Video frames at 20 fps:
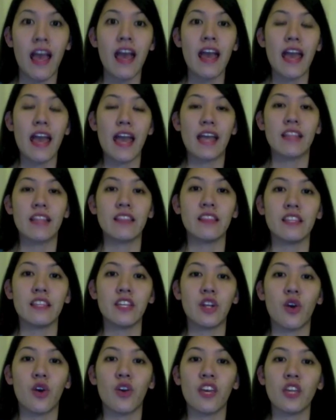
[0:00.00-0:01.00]
and
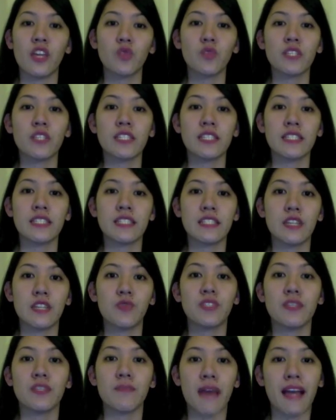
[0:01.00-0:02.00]
it was
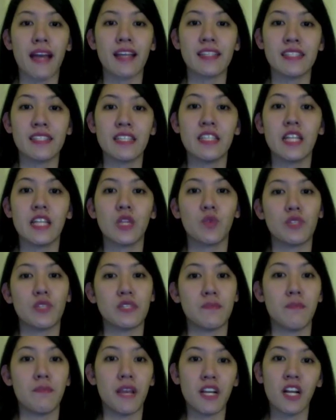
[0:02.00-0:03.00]
a magazine that
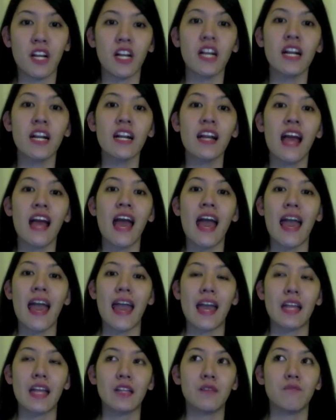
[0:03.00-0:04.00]
was bigger
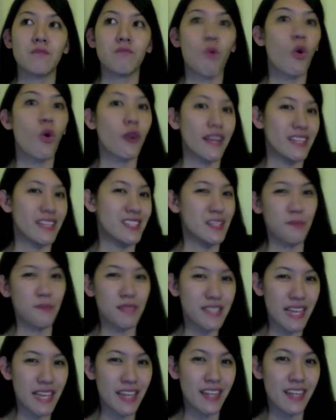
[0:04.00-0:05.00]
and more
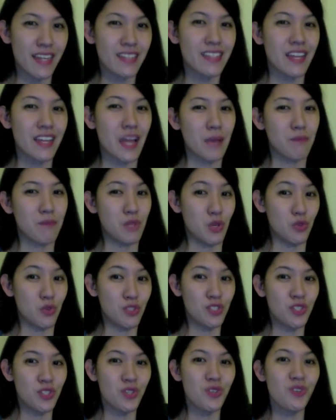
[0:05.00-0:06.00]
intimidating than I'm
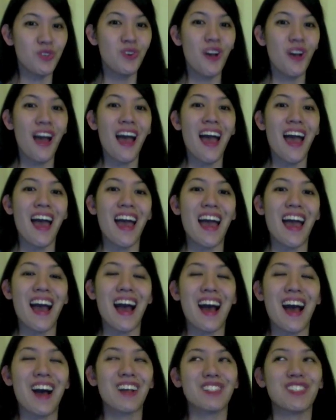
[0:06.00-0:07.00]
used to.
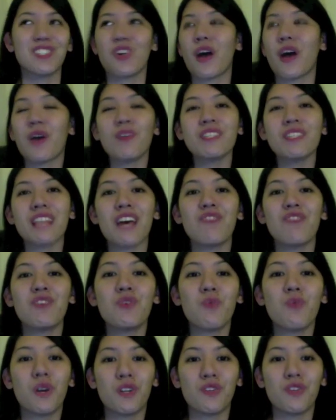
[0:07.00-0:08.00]
So I was
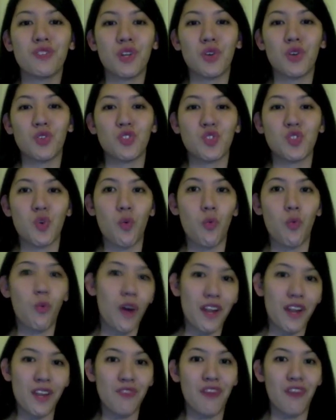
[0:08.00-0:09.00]
having one of those
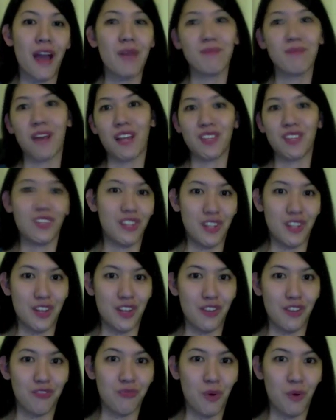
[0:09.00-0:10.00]
"what if I'm not good
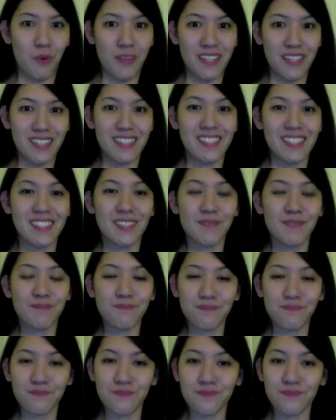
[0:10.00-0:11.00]
enough" moments,
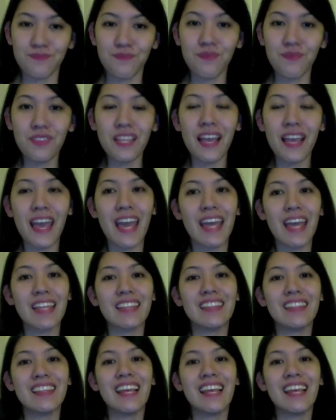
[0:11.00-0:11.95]
and